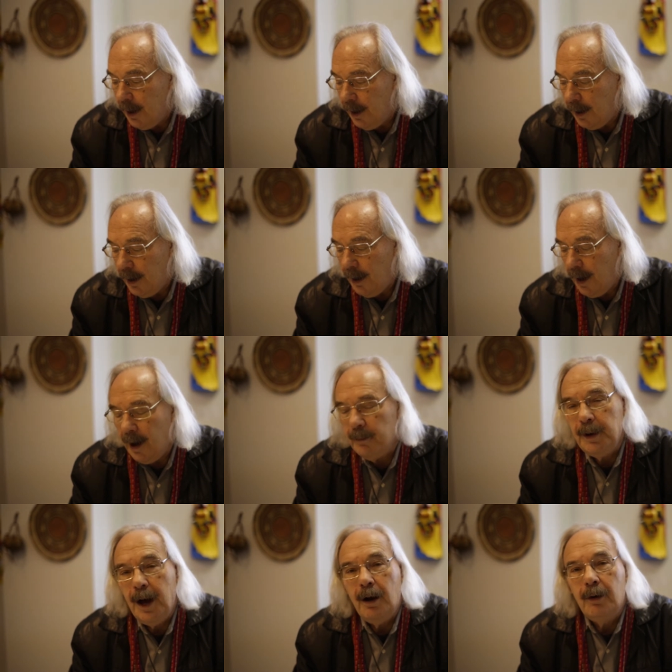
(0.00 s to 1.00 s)

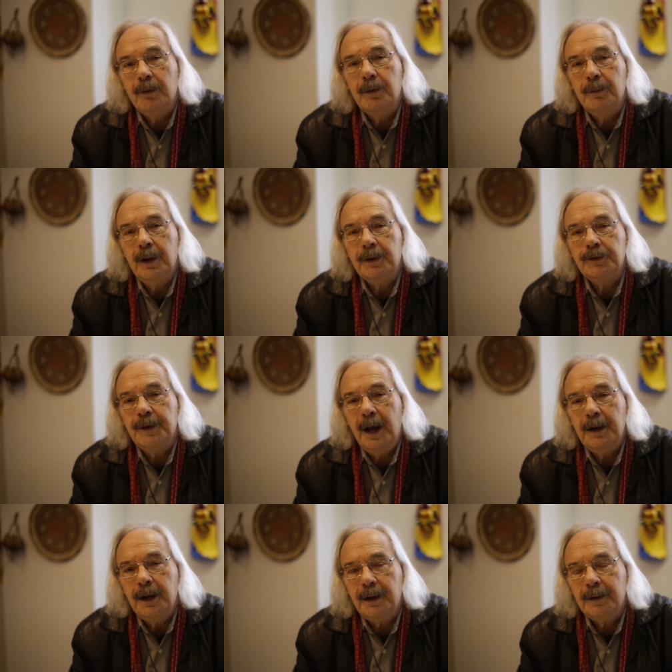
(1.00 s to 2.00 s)
I'm now
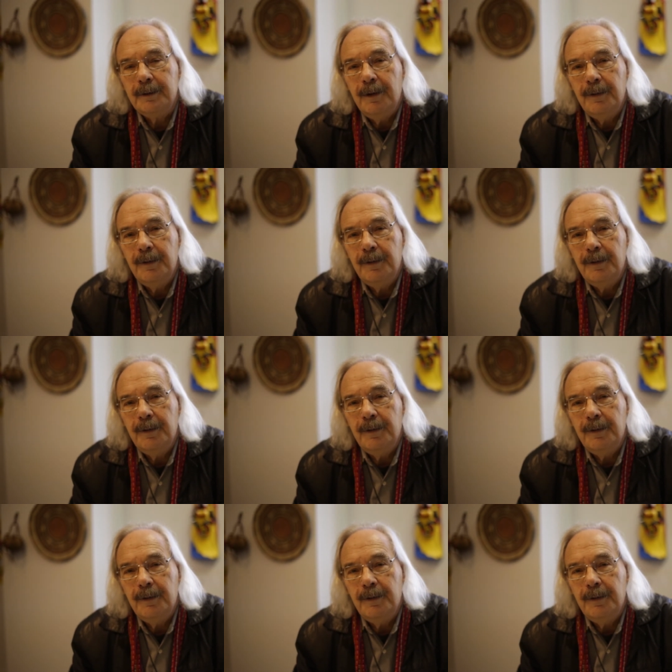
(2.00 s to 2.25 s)
extending